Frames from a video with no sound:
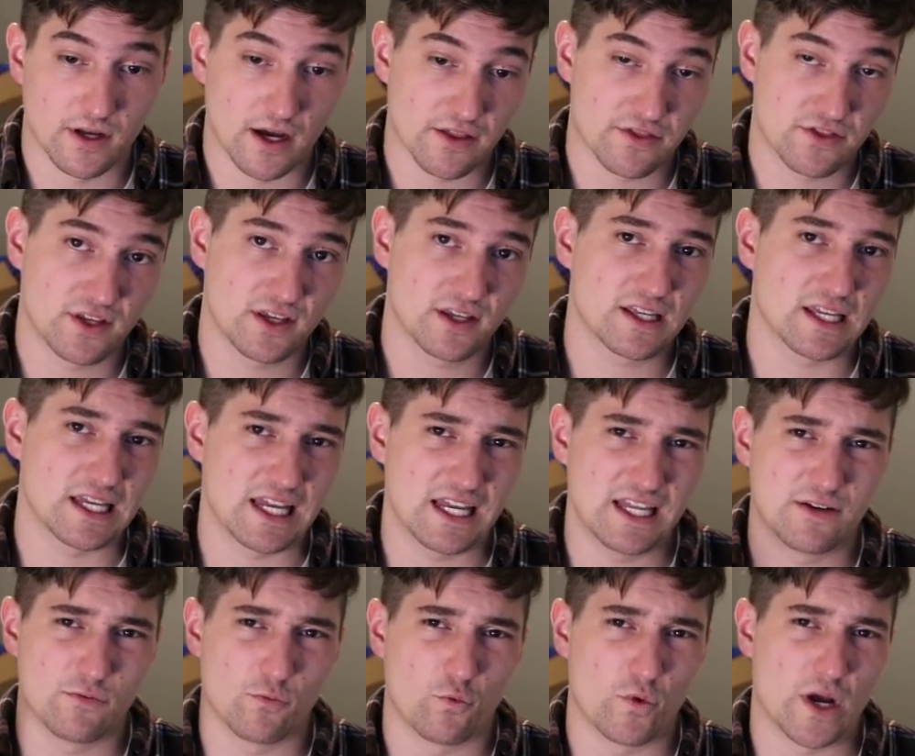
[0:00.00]
I think
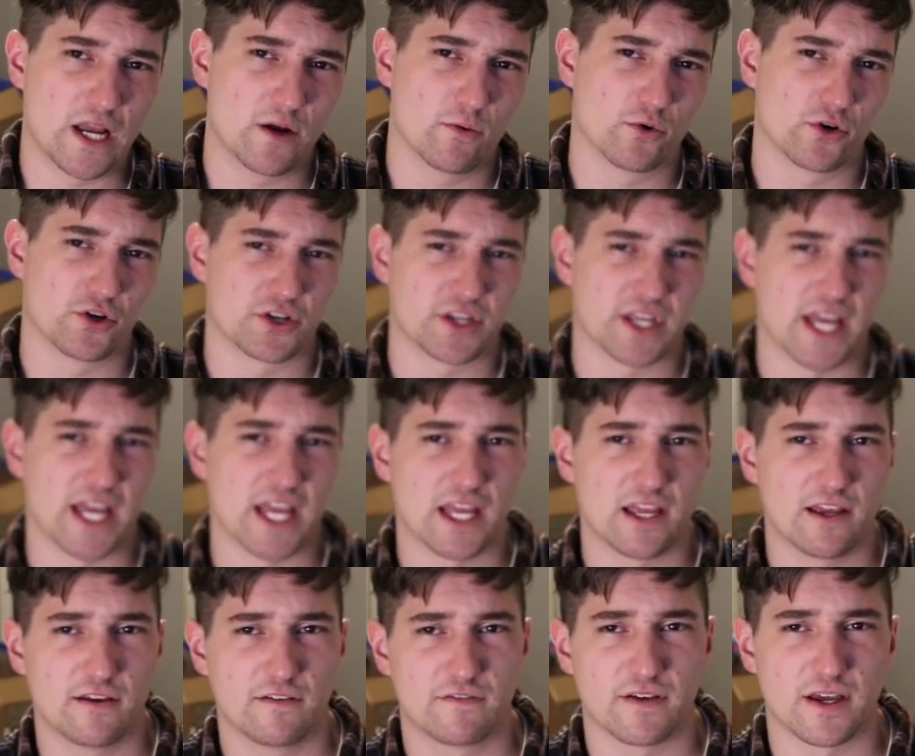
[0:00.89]
in Wayward
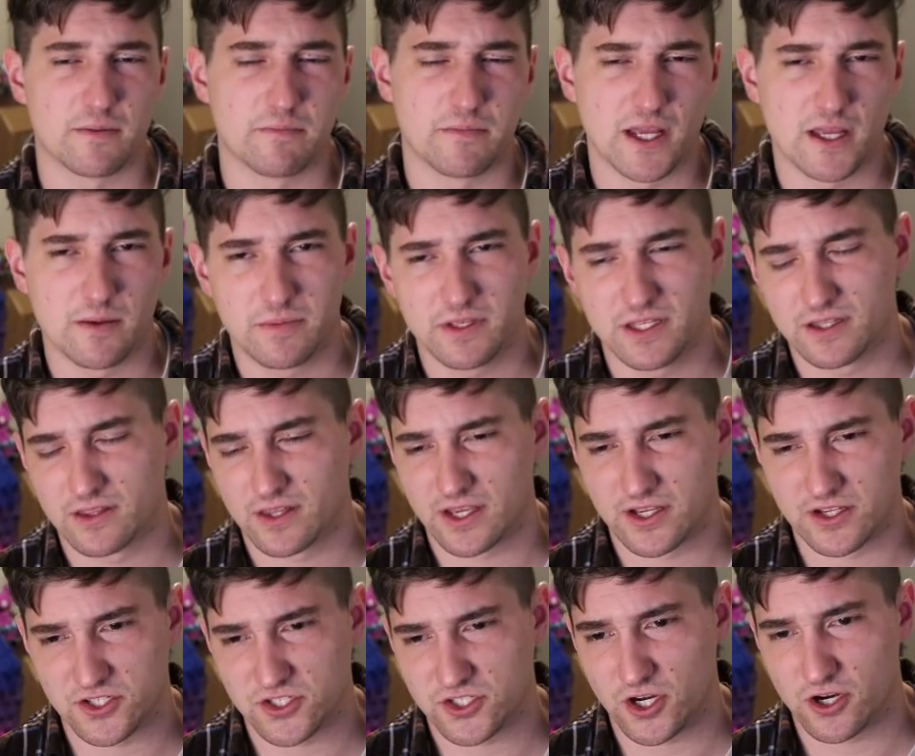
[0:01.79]
Cave and maybe in
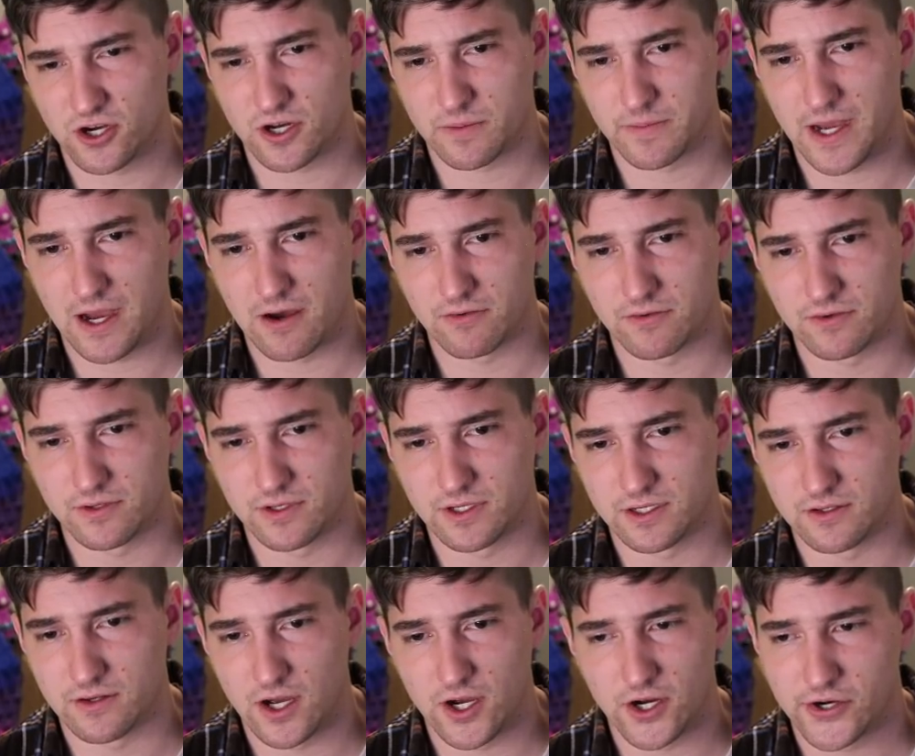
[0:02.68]
like Stark Mountain
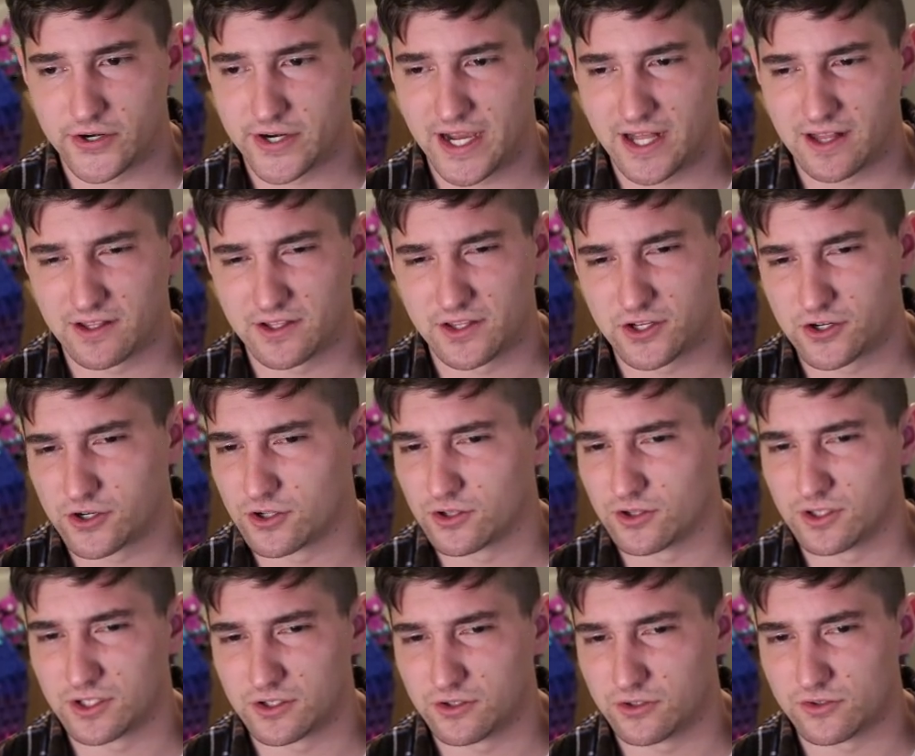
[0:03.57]
and Iron Island, they're a
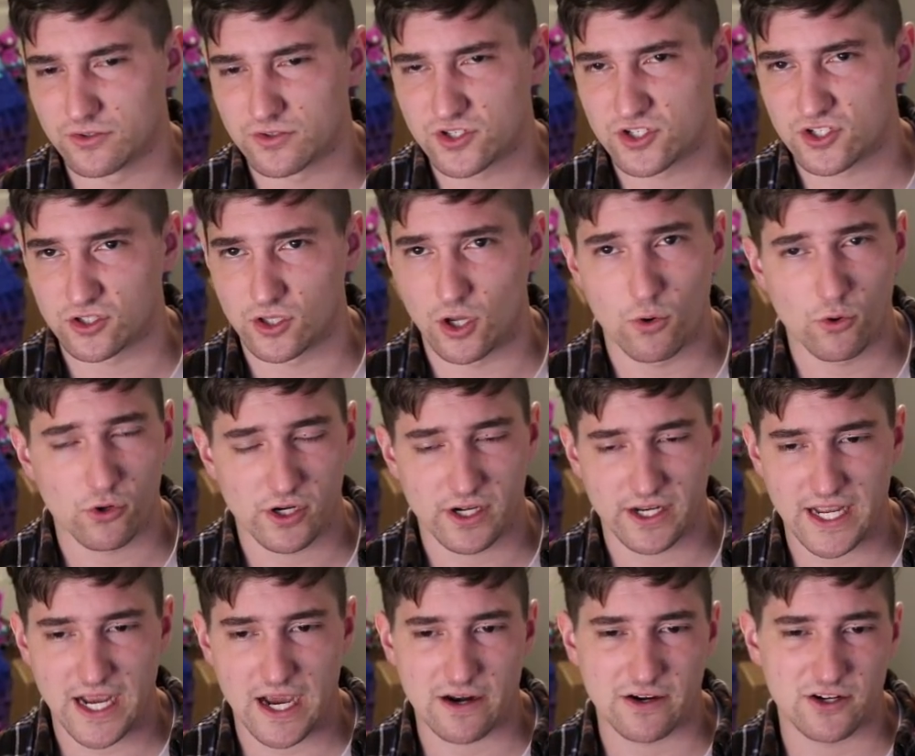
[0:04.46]
little slower
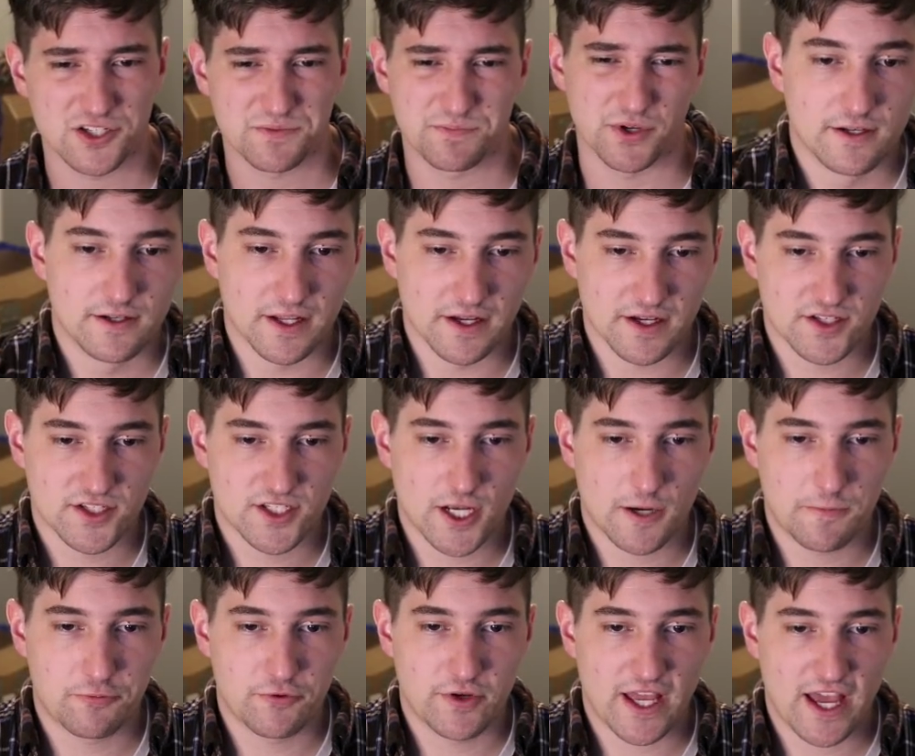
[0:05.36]
encounters. But next
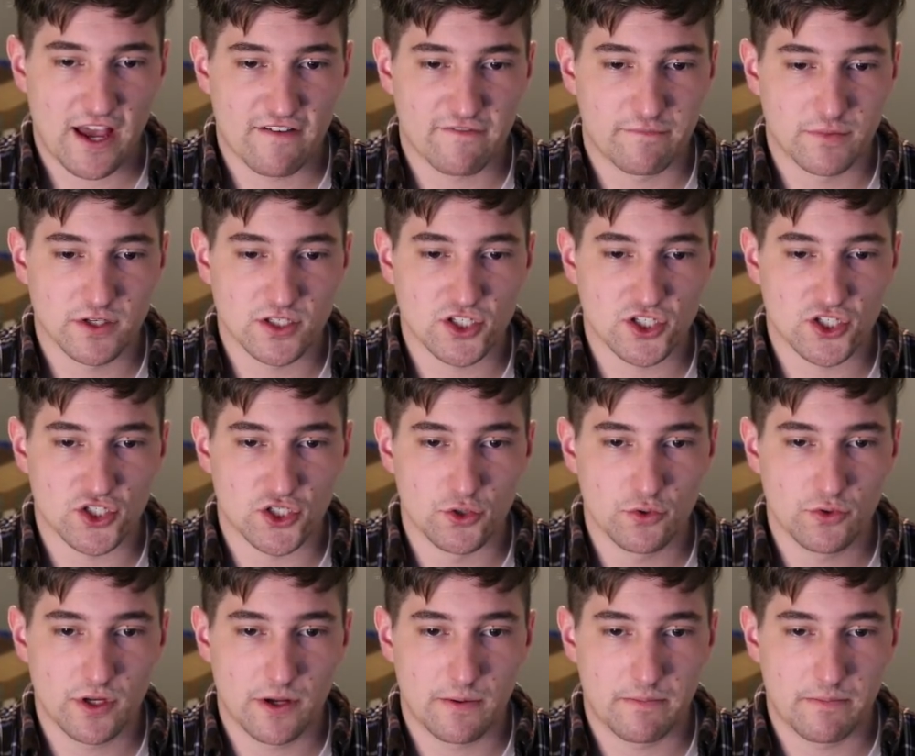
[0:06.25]
up, we have Masuda